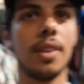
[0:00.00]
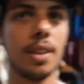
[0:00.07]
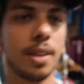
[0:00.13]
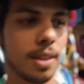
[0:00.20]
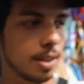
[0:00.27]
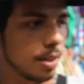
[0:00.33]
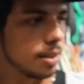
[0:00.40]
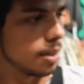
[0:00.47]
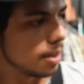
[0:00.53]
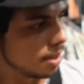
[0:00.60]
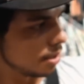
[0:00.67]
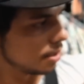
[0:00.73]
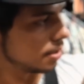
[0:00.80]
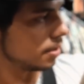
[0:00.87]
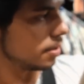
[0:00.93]
I like
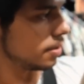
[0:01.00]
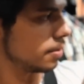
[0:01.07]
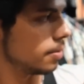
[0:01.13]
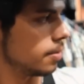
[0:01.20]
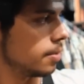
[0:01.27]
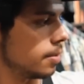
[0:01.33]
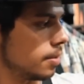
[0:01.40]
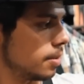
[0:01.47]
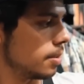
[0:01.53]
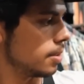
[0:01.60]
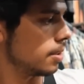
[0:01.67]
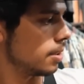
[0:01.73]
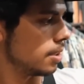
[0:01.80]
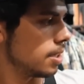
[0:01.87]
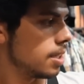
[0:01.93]
this one because it's just standard
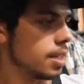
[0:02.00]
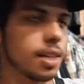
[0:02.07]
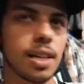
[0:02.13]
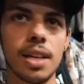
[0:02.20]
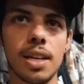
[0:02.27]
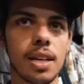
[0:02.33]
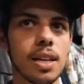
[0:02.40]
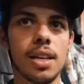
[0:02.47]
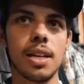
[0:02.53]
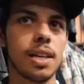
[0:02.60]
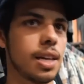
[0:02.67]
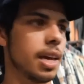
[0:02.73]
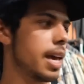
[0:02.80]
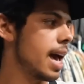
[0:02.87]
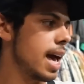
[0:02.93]
and it can go with
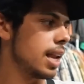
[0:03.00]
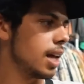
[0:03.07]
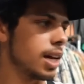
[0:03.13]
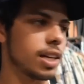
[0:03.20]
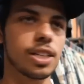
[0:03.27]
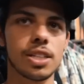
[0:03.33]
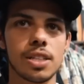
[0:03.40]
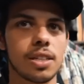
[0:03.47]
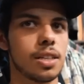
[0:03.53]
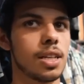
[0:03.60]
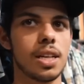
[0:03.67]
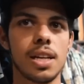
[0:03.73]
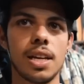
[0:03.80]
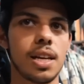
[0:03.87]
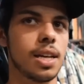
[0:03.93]
anything. Like some crazy
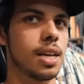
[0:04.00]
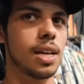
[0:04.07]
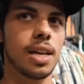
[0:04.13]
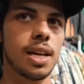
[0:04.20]
pants with that.